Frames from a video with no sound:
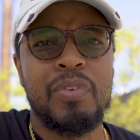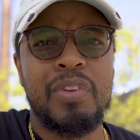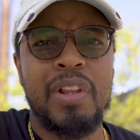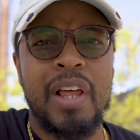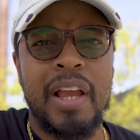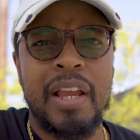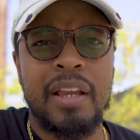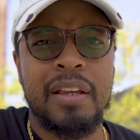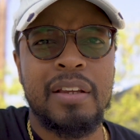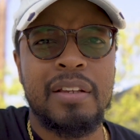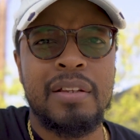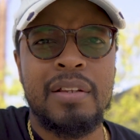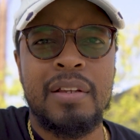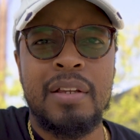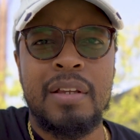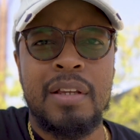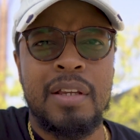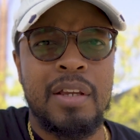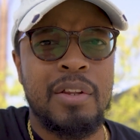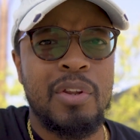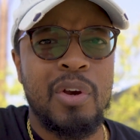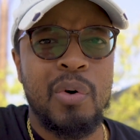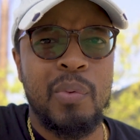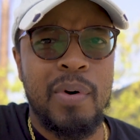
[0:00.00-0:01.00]
Like,
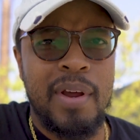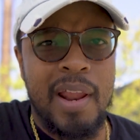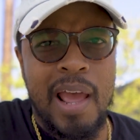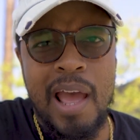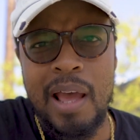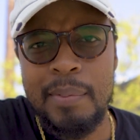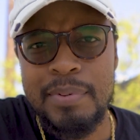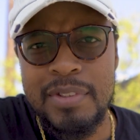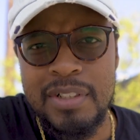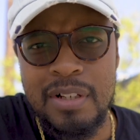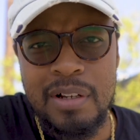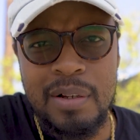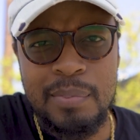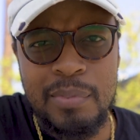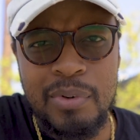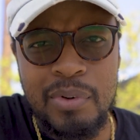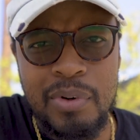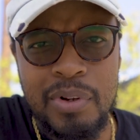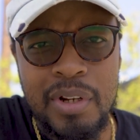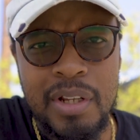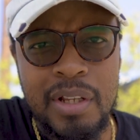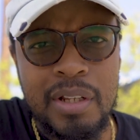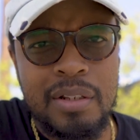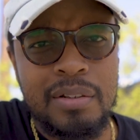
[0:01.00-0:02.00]
you know, what apps come
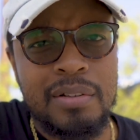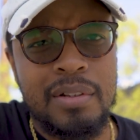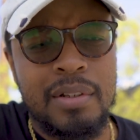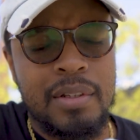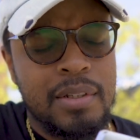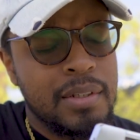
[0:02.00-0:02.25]
on it,